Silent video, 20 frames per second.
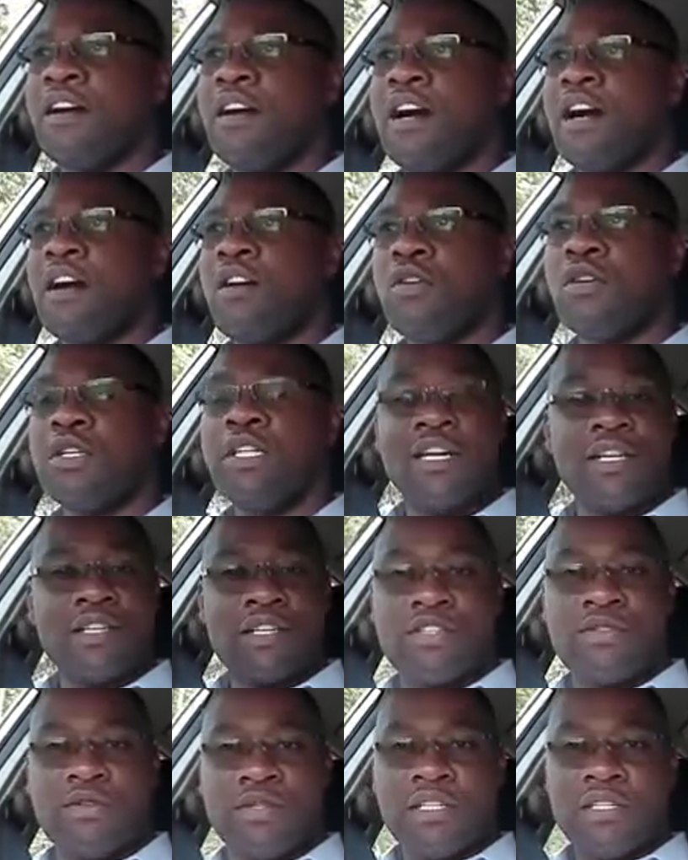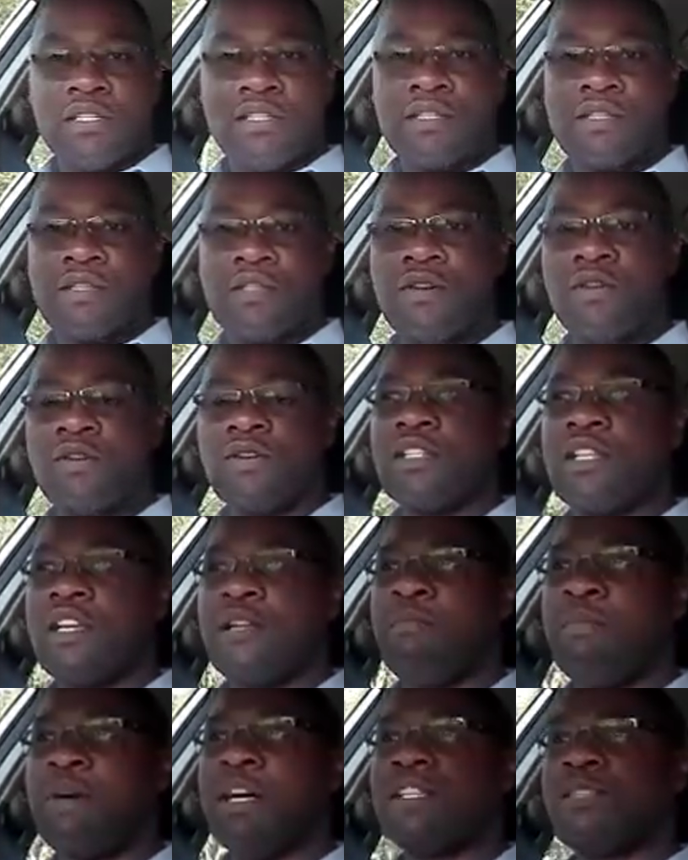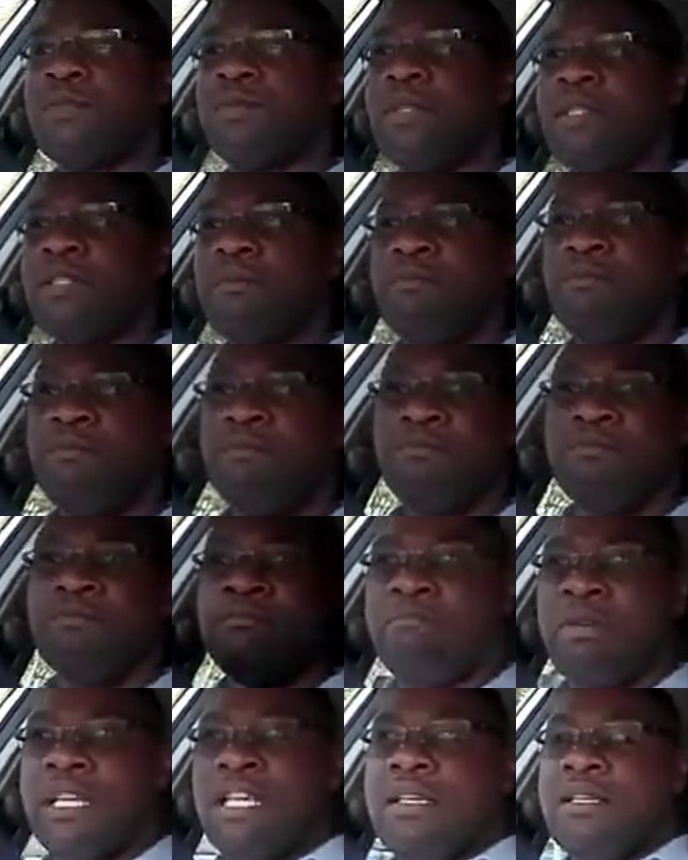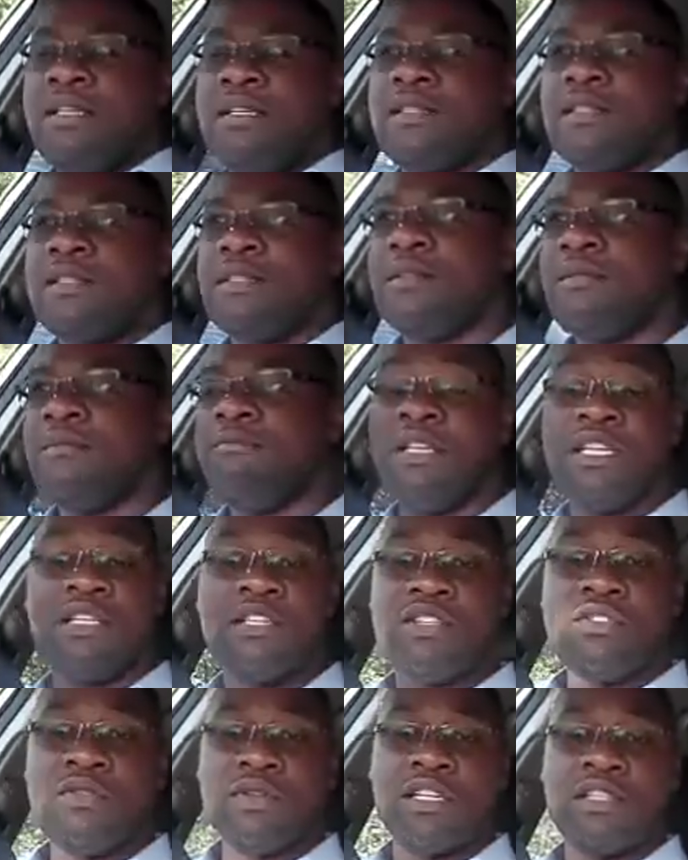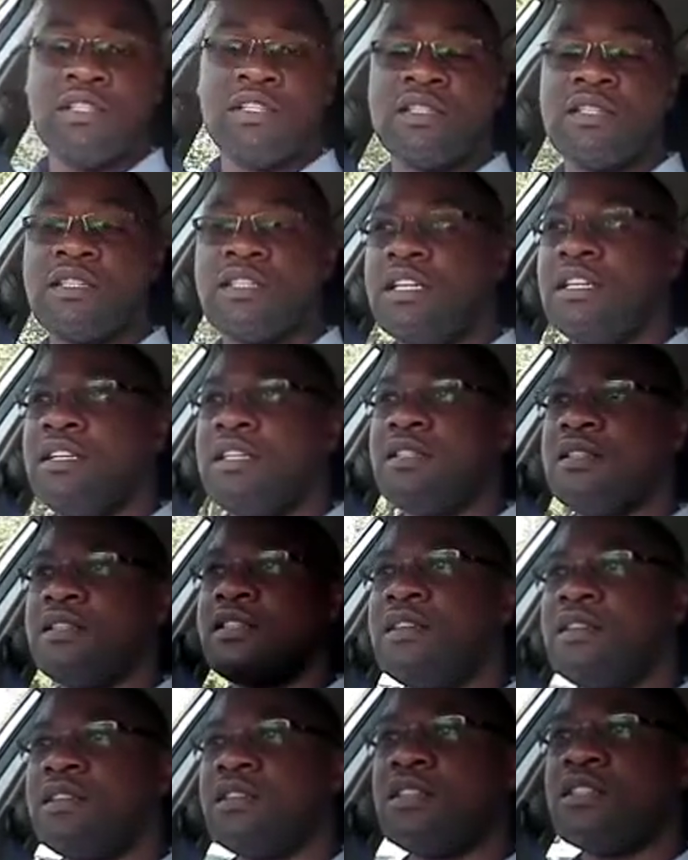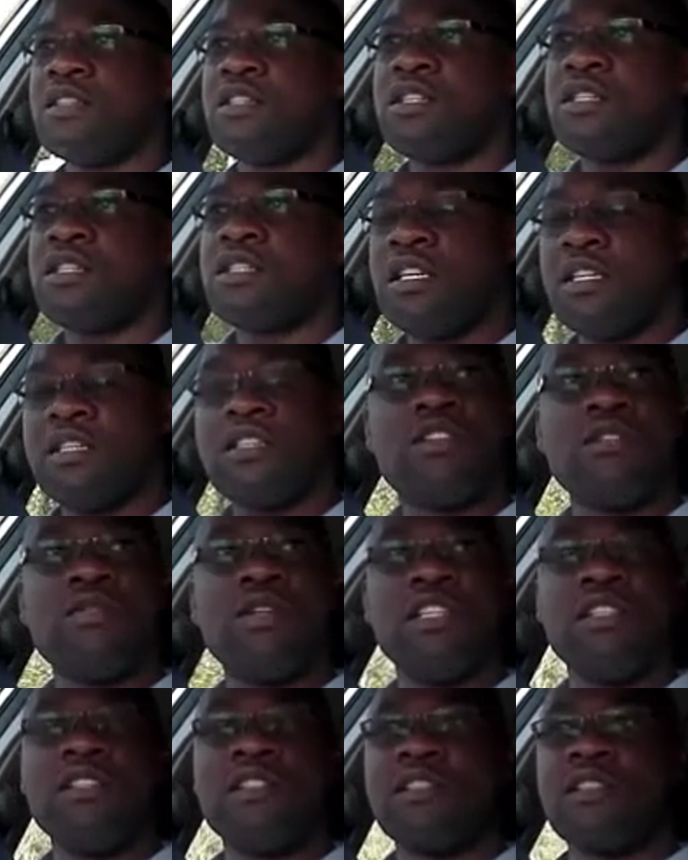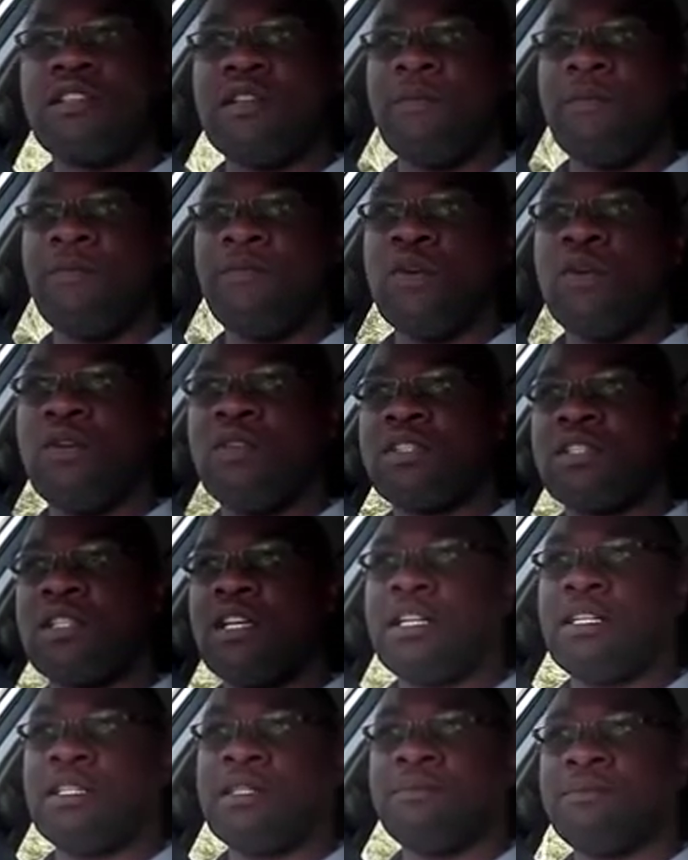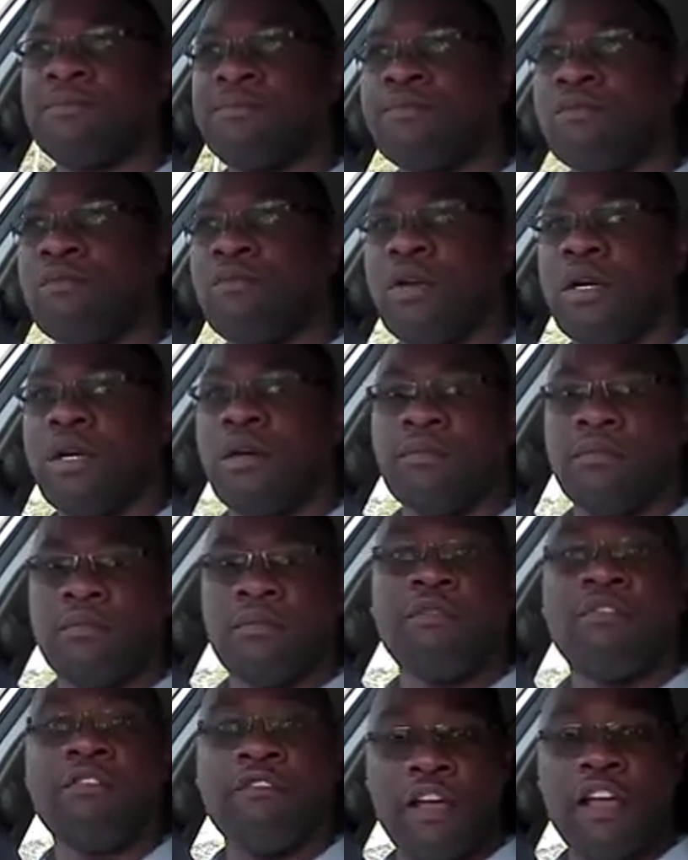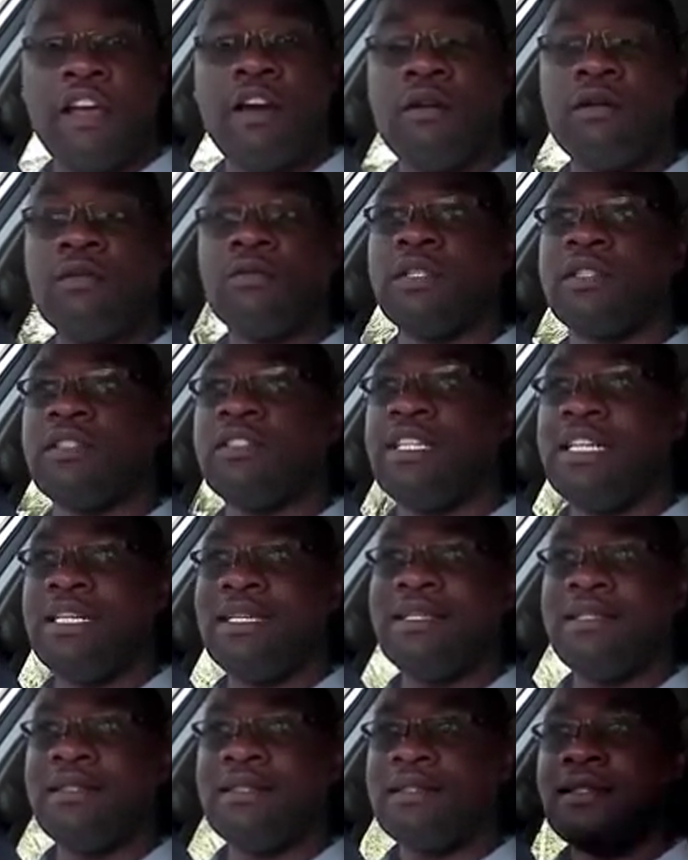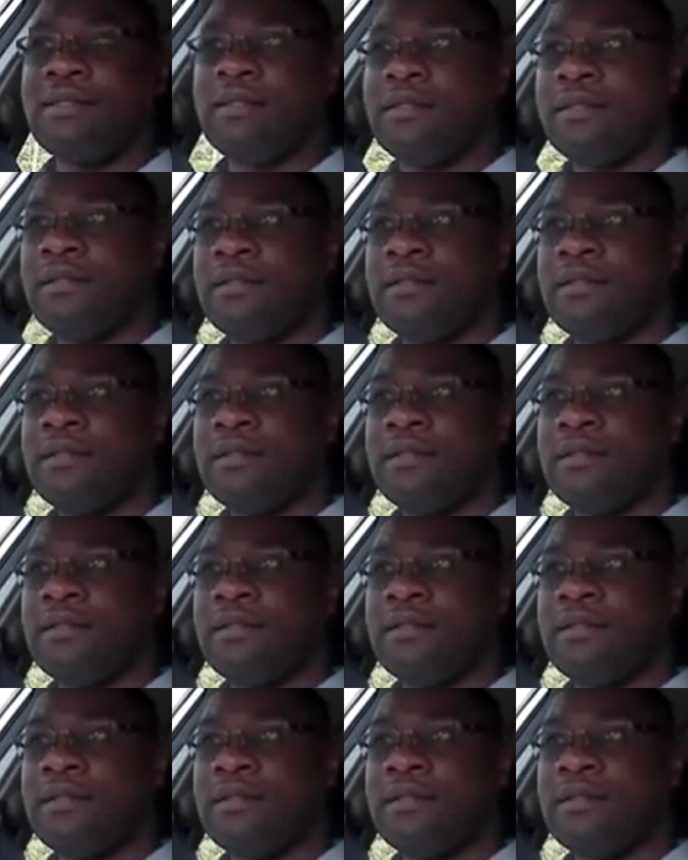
are called A students. Those that pass with B's, B students, C's, C students, and those that, well, fail with D's,